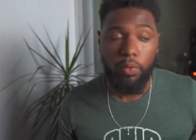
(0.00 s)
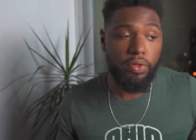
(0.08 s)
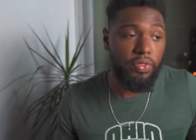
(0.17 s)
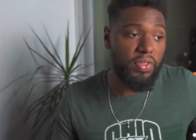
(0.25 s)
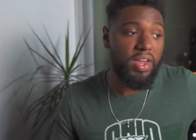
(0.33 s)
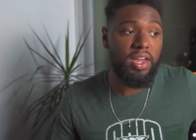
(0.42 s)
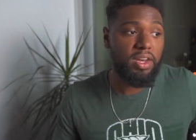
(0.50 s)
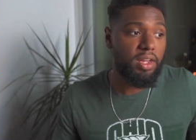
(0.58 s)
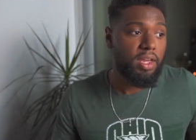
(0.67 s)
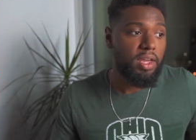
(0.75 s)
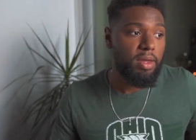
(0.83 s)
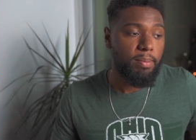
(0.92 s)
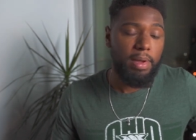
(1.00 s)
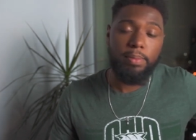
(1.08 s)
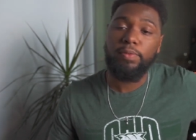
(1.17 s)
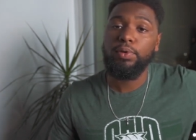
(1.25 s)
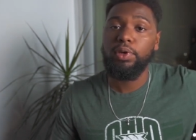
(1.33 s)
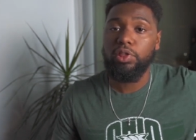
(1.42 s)
Well then,
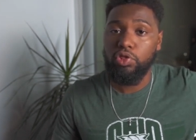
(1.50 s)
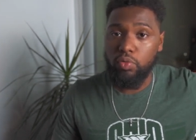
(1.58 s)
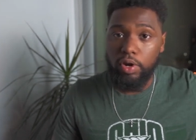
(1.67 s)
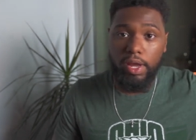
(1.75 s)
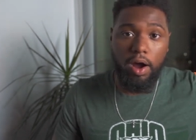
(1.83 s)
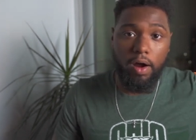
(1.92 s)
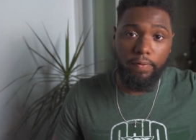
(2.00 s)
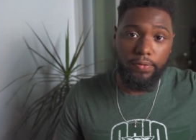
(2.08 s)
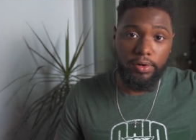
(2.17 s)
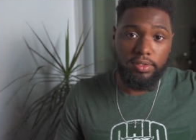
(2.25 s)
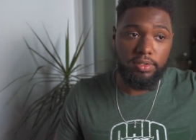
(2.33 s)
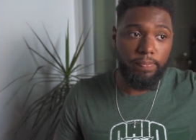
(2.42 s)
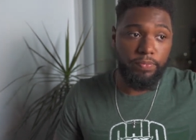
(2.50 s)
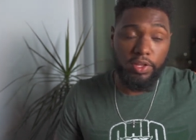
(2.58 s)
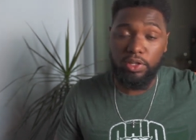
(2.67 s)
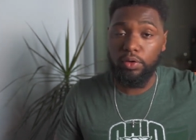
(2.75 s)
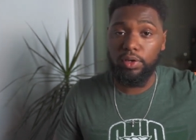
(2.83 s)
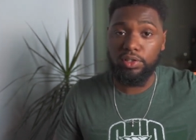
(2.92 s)
maybe if you get three offers,
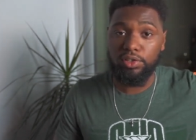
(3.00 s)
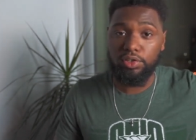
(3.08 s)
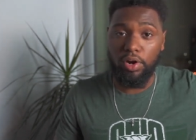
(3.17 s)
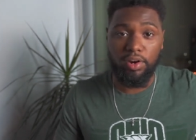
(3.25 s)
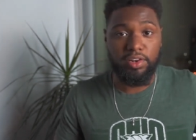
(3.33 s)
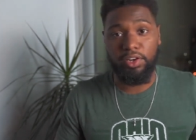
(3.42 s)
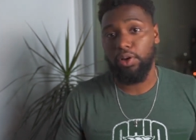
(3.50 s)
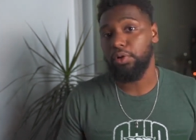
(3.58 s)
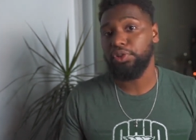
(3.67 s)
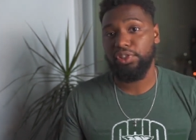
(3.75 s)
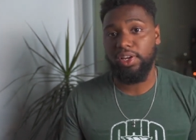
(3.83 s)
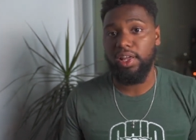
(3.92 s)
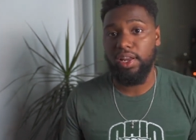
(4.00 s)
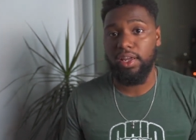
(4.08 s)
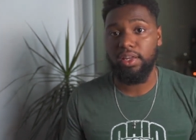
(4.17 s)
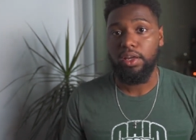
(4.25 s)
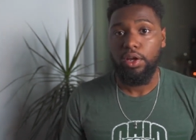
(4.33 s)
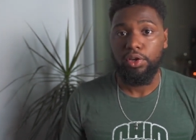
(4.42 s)
then you can start
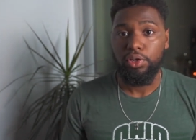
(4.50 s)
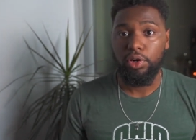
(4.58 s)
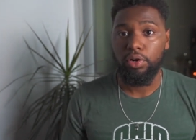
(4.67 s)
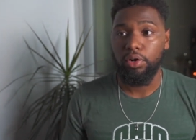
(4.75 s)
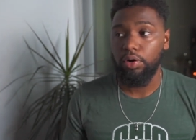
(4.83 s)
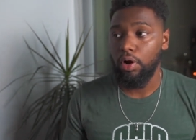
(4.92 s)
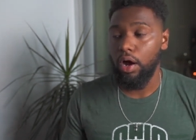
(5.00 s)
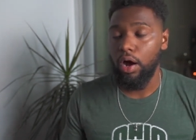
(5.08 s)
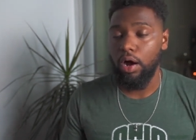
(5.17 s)
negotiating your